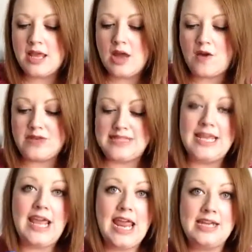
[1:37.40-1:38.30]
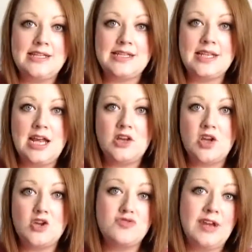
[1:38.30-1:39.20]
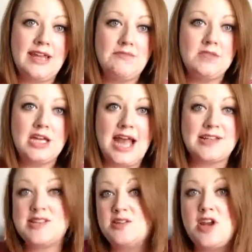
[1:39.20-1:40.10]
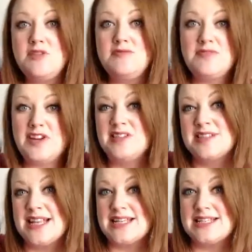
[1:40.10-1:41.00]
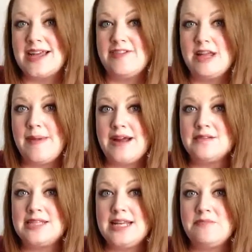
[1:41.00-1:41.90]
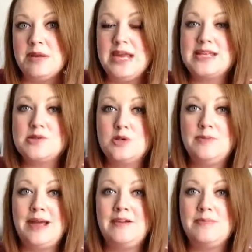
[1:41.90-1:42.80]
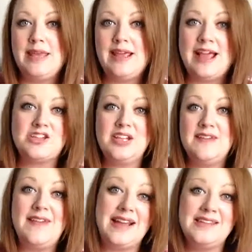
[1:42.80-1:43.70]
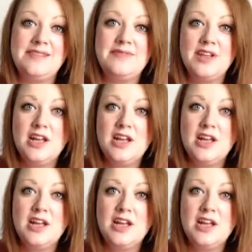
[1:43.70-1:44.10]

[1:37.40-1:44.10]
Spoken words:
Obviously it's a cream that has sort of no frills necessarily about it, but it's all about being actually effective.